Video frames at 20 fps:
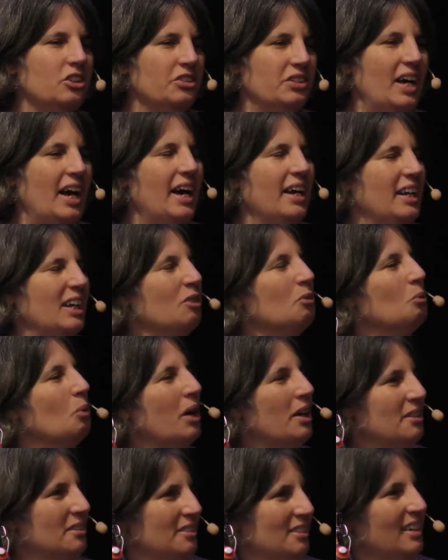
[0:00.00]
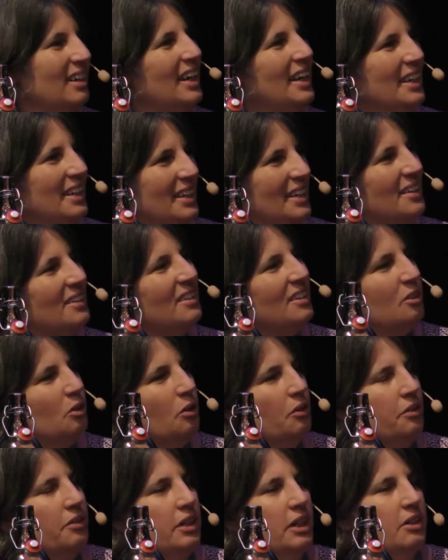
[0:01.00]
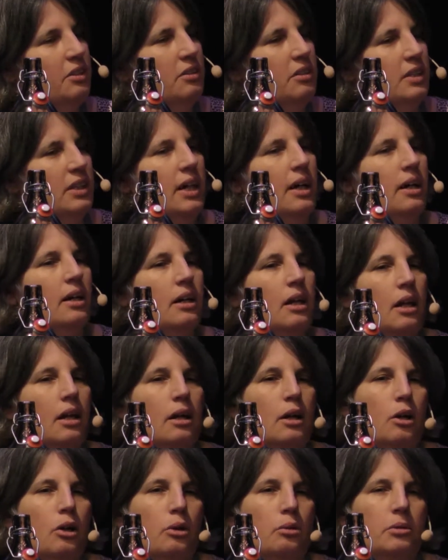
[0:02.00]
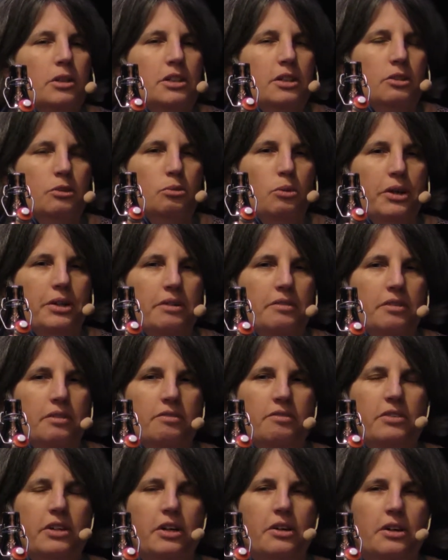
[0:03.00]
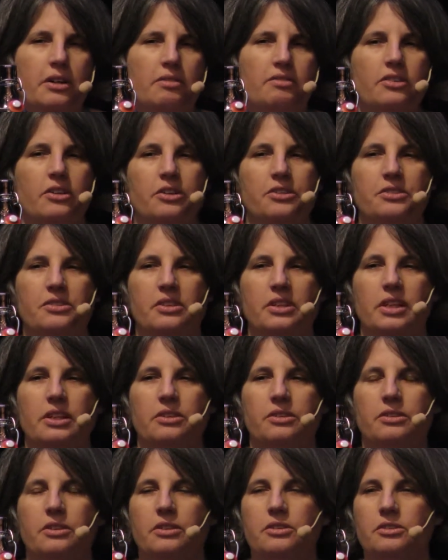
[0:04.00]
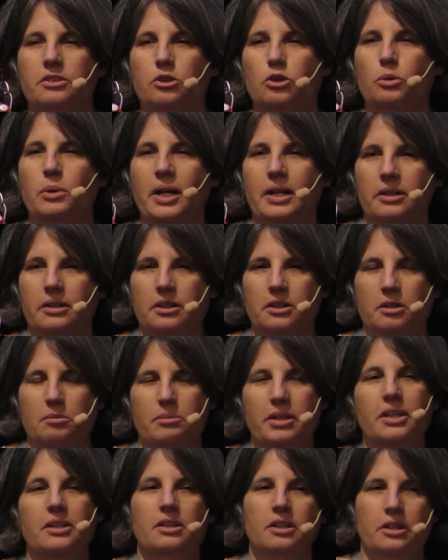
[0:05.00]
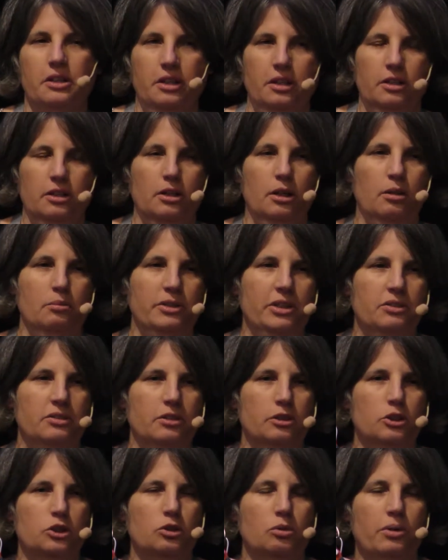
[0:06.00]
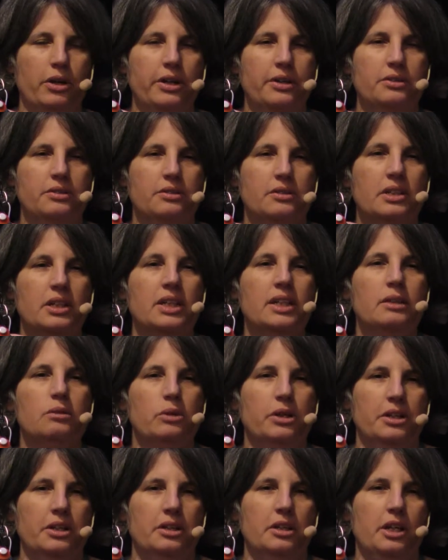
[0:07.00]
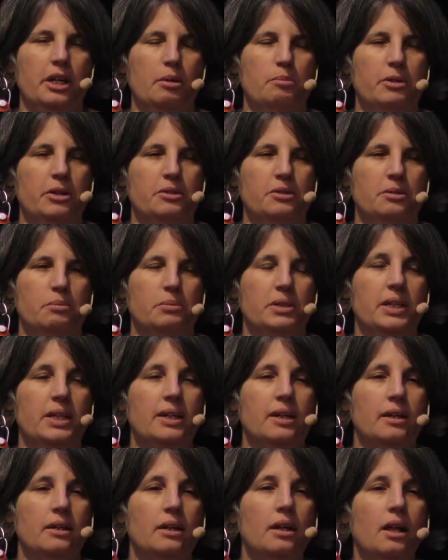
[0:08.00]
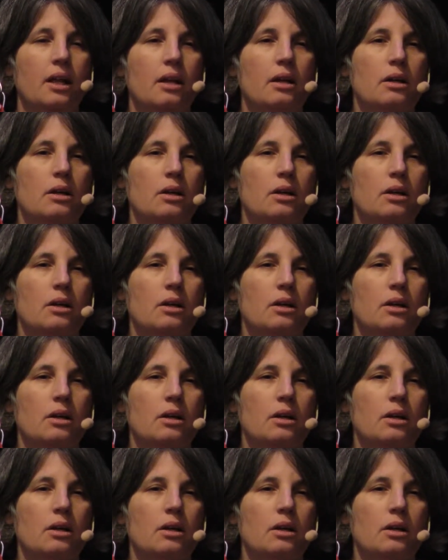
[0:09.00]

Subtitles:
just adding one tiny little thing to that, which is one of the very first things this UN Committee on Economic Social Rights did when it came into being,